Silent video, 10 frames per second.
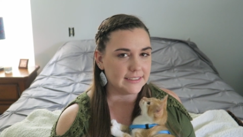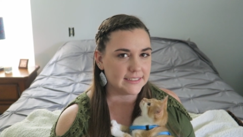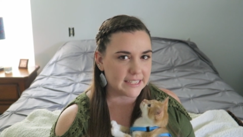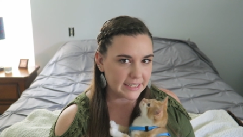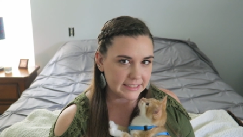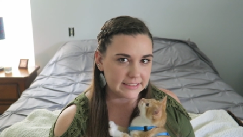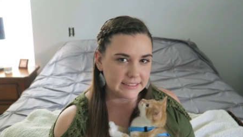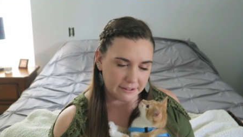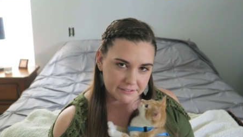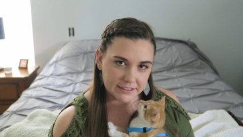decided
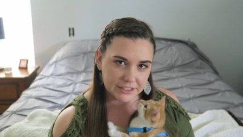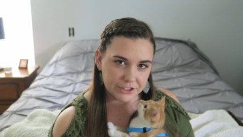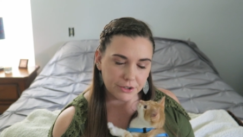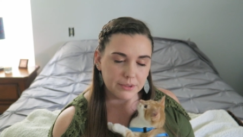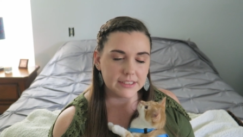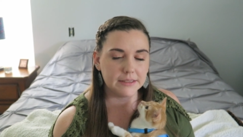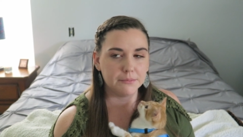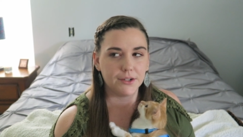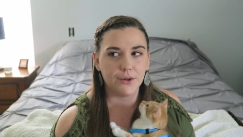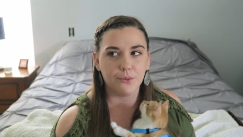definitely to go with
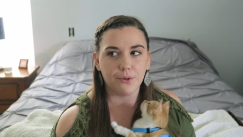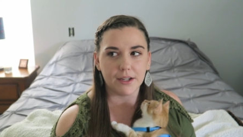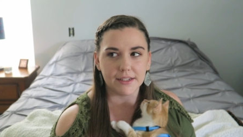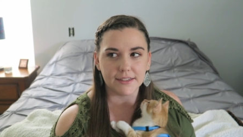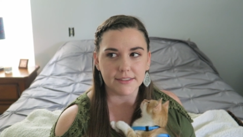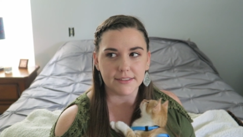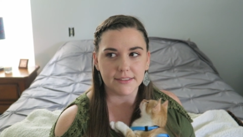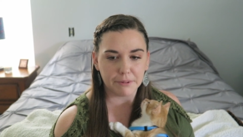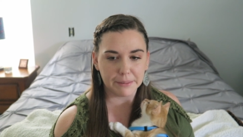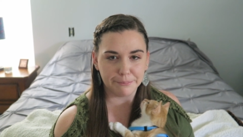Simba was
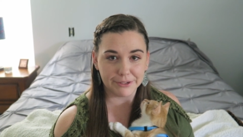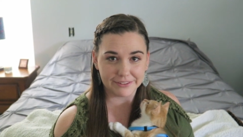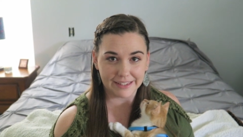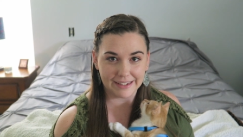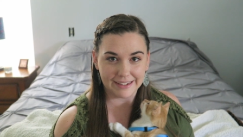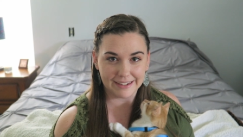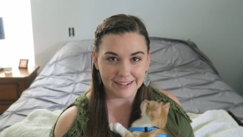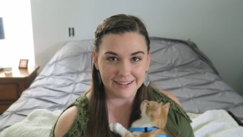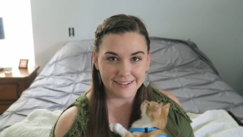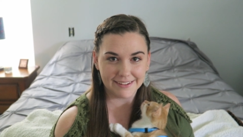my birthday
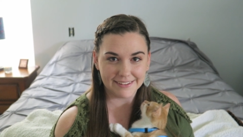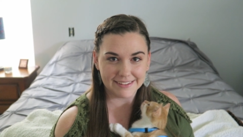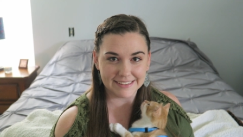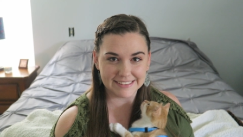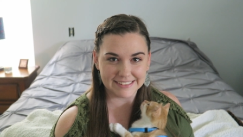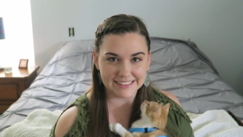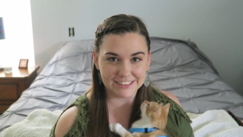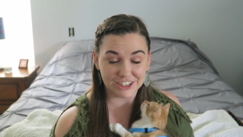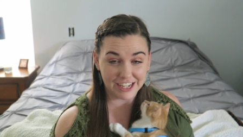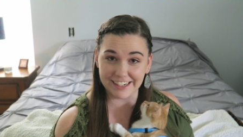is
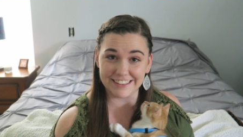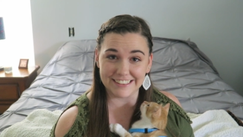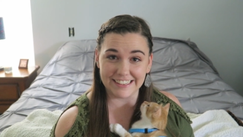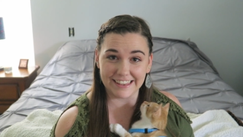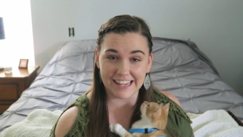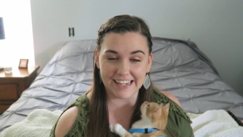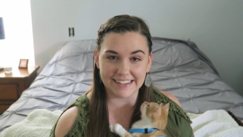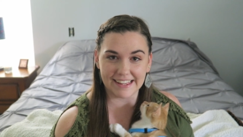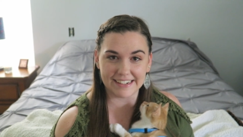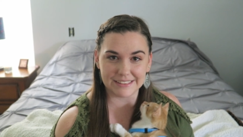July 19th
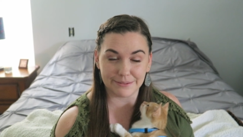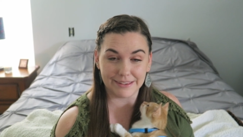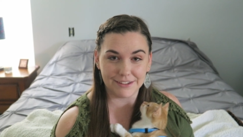and that is when